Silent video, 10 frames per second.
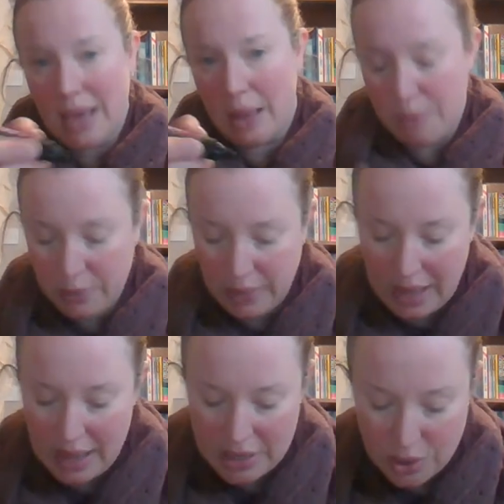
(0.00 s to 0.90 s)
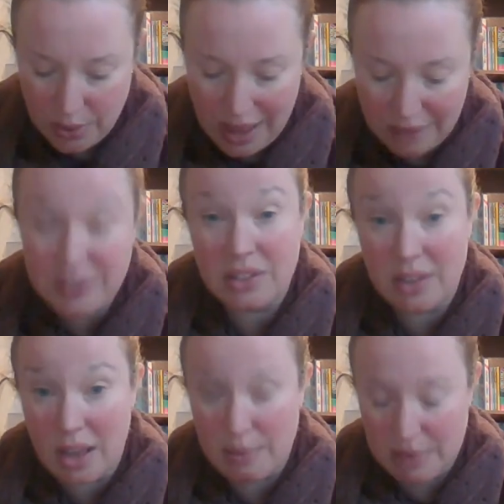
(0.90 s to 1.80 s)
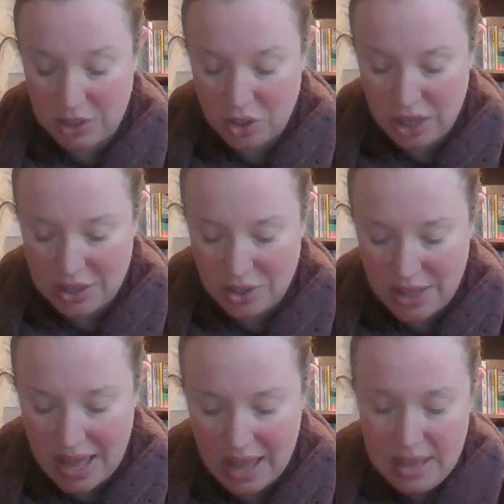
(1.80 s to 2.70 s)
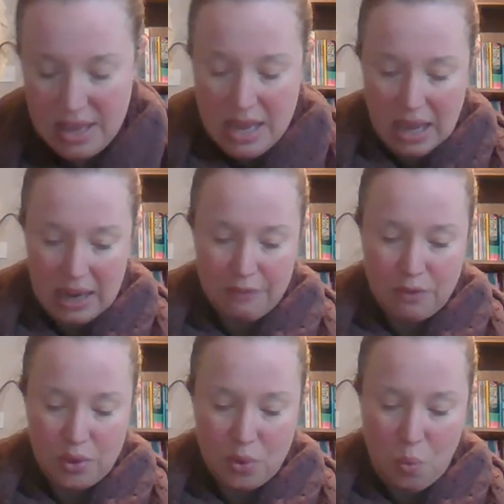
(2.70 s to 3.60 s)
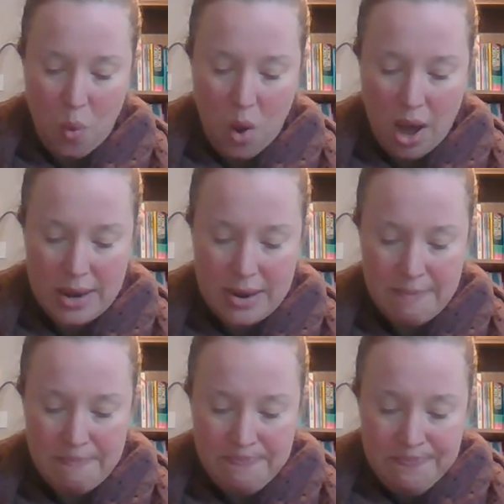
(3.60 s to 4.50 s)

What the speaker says: Yep, okay, I do have to exchange there. And I've got the 1,